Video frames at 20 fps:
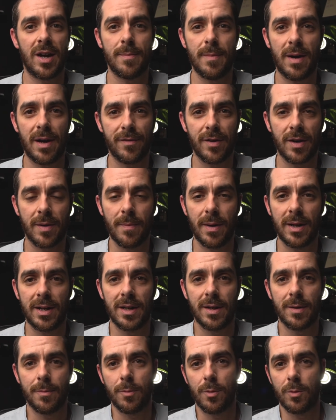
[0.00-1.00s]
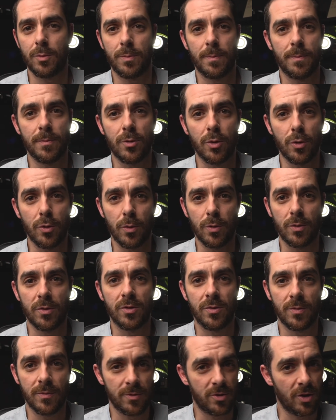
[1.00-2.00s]
Mavic Mini will do
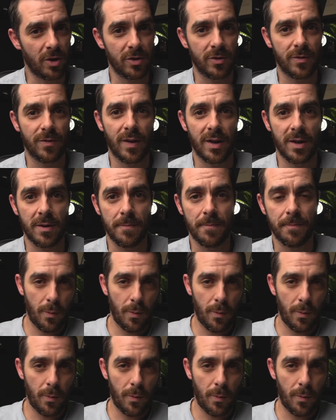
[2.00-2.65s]
just fine.